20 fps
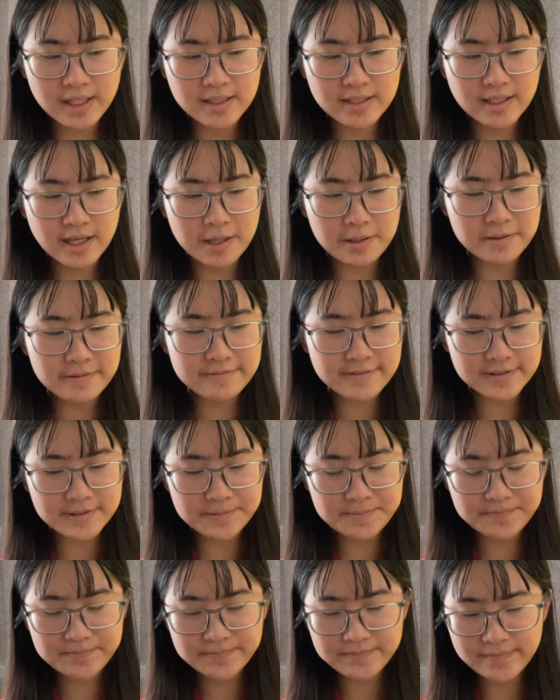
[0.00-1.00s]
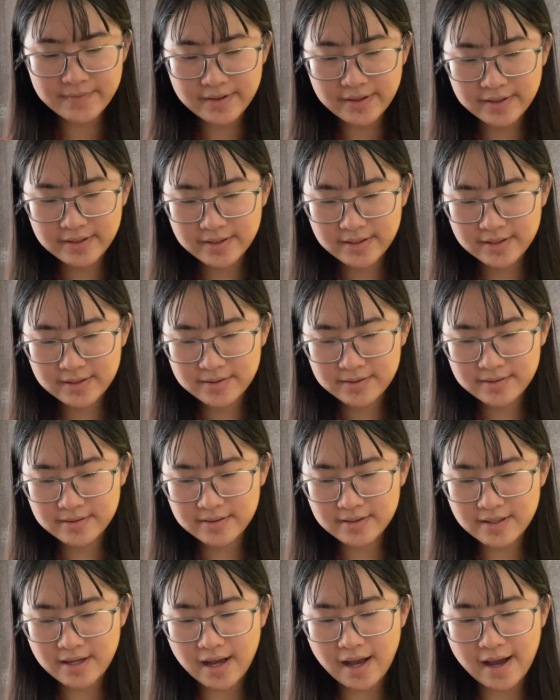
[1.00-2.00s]
however,
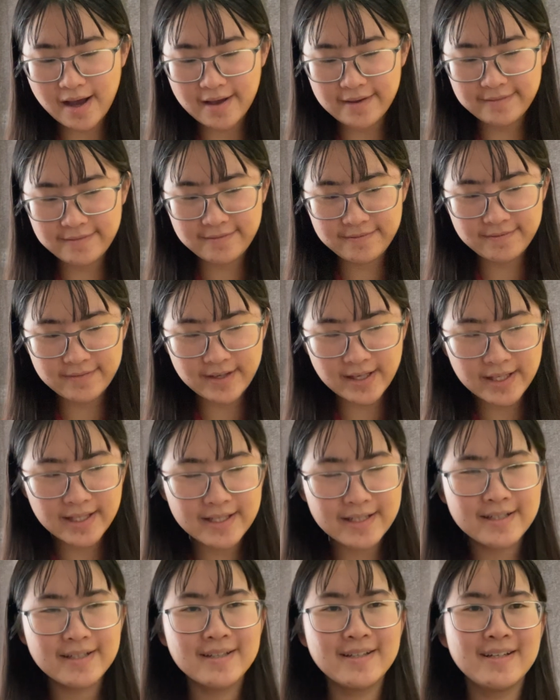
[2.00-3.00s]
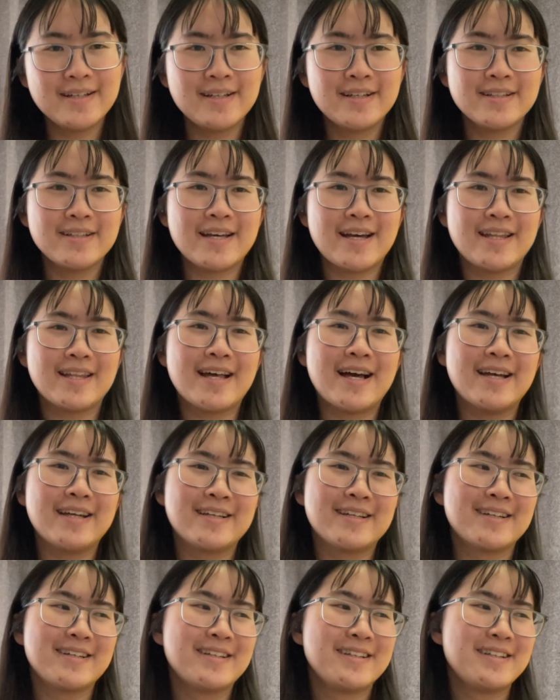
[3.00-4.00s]
I think that like
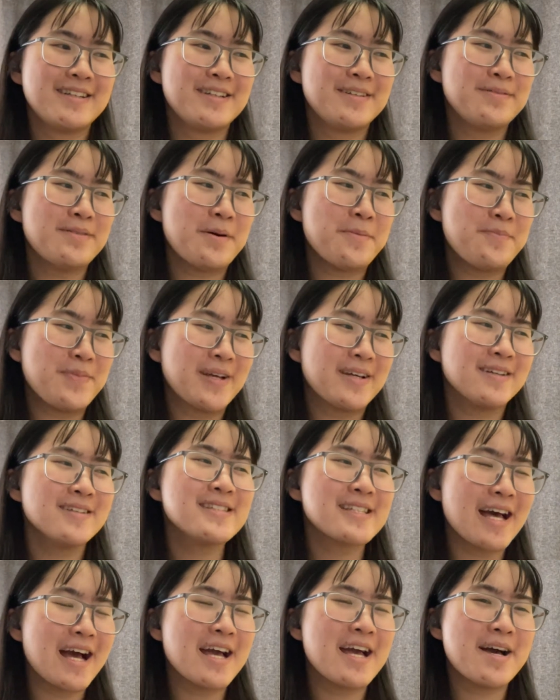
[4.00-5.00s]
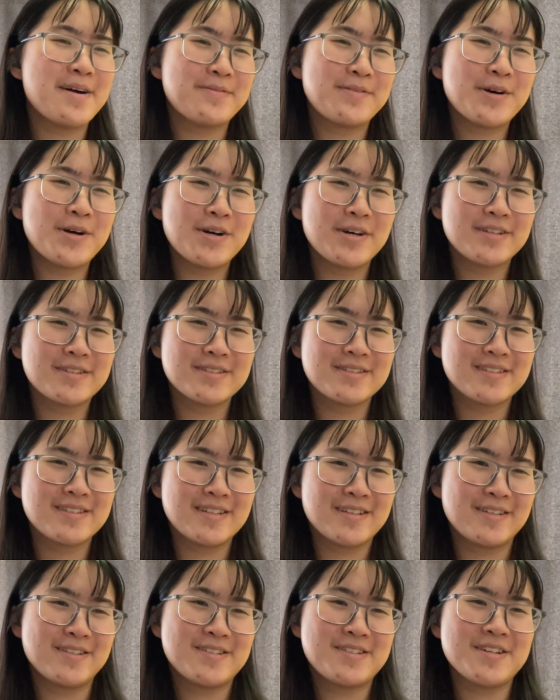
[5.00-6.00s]
because I have heard
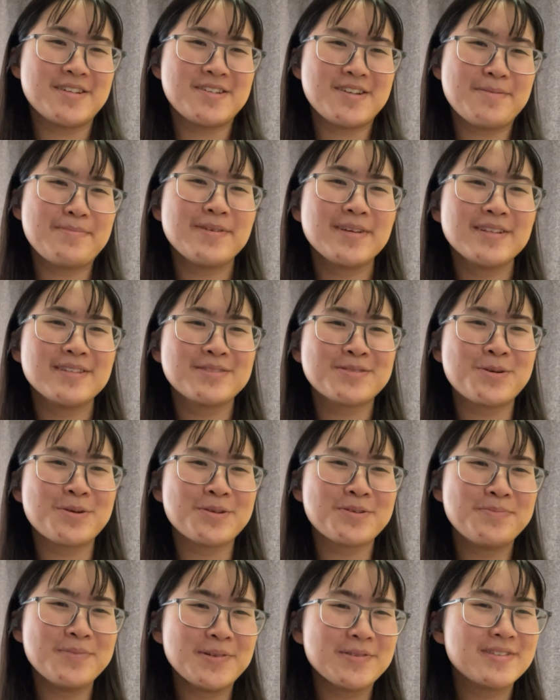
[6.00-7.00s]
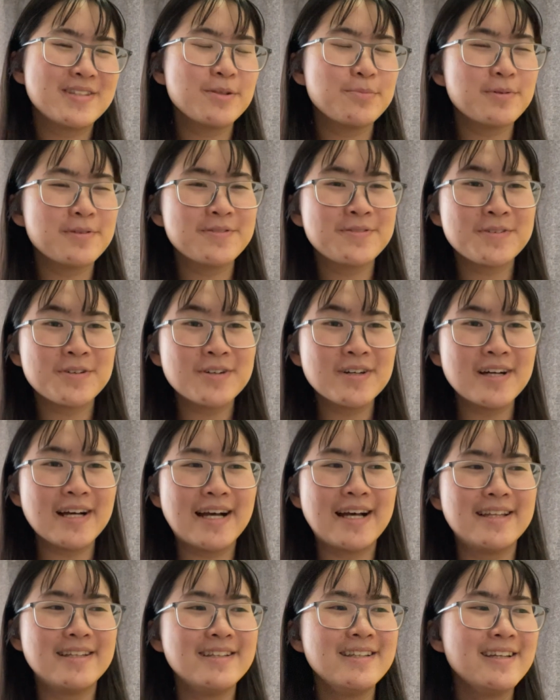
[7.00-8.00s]
the Japanese court music before,
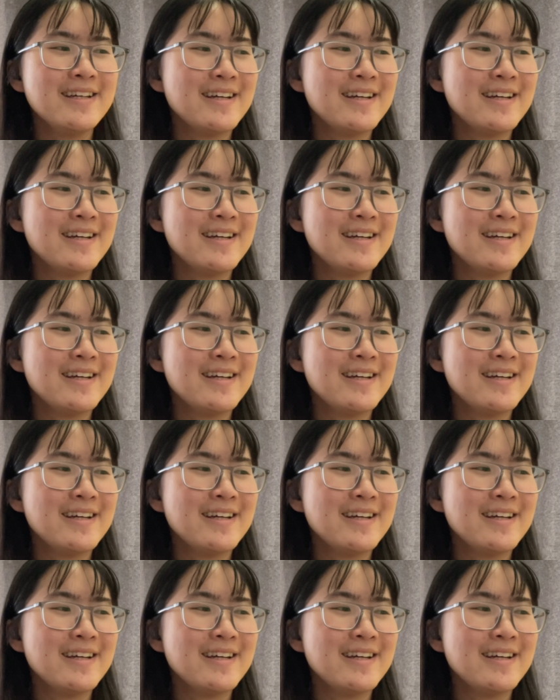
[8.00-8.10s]
and